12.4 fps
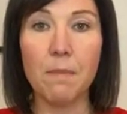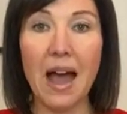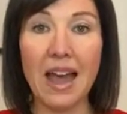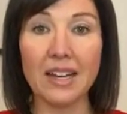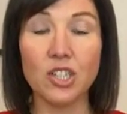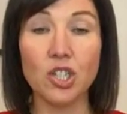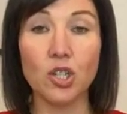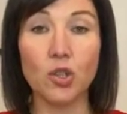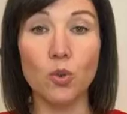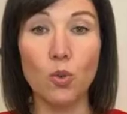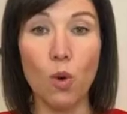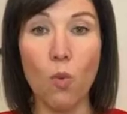back
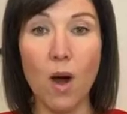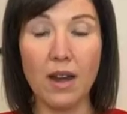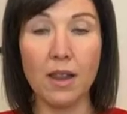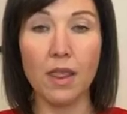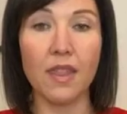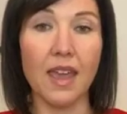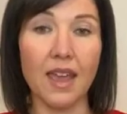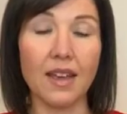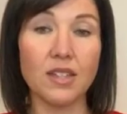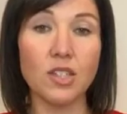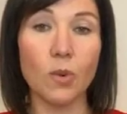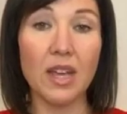to one
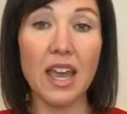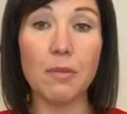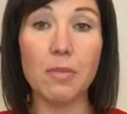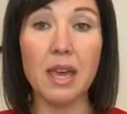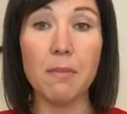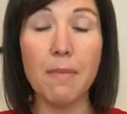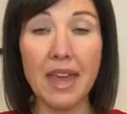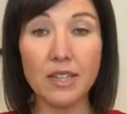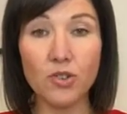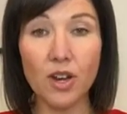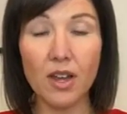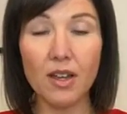thing so it can be a
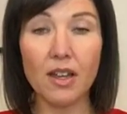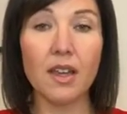mantra